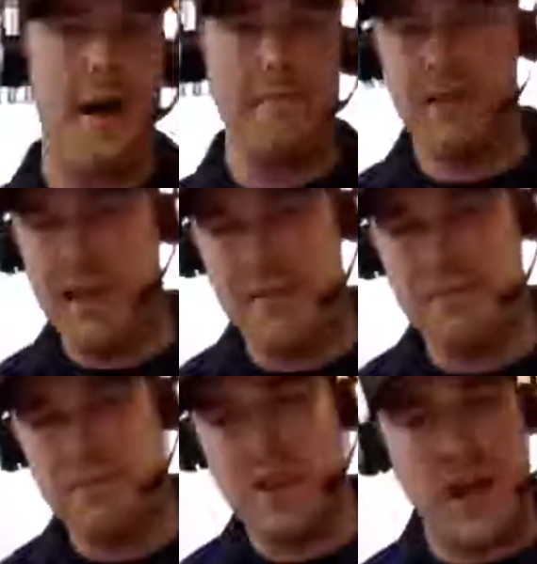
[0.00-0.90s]
I'm
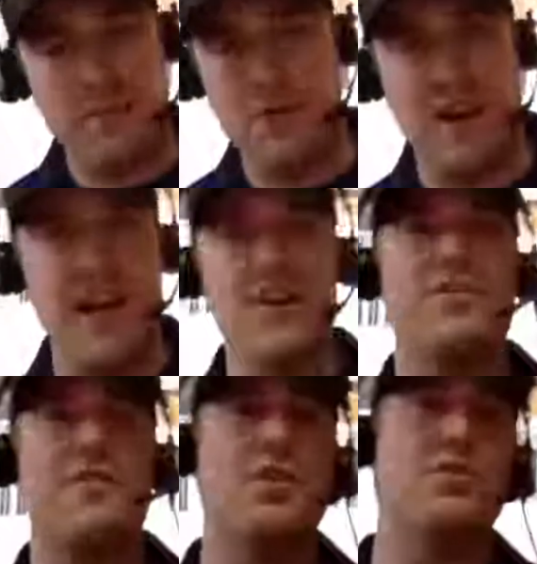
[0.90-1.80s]
getting I'm doing
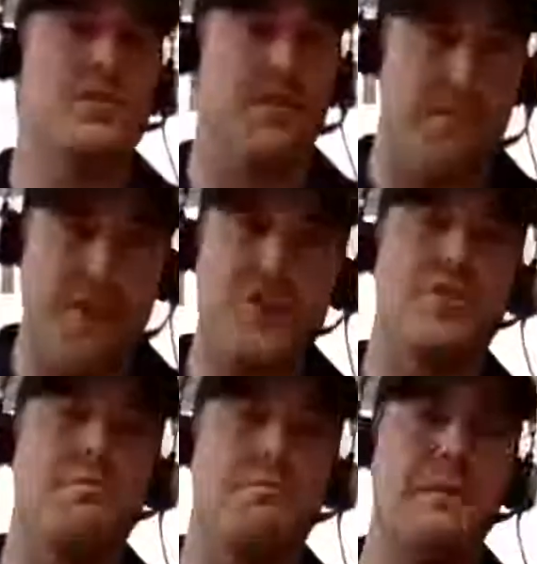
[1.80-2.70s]
interviews and I'm
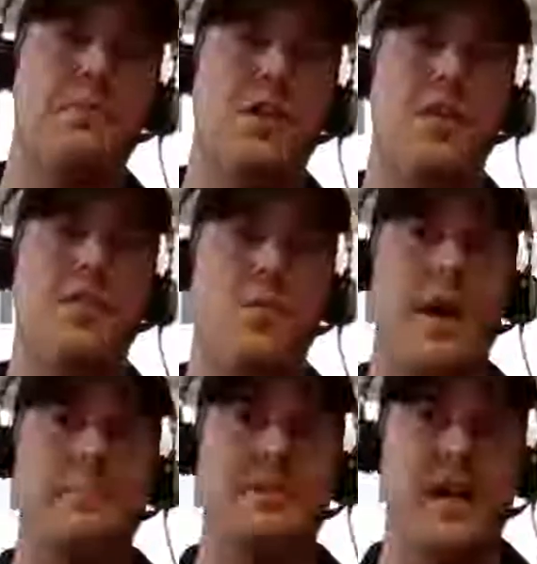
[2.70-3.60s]
featuring people on the
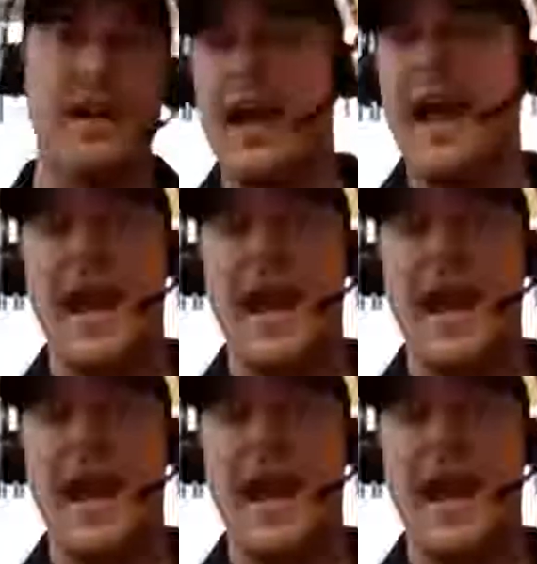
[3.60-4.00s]
website.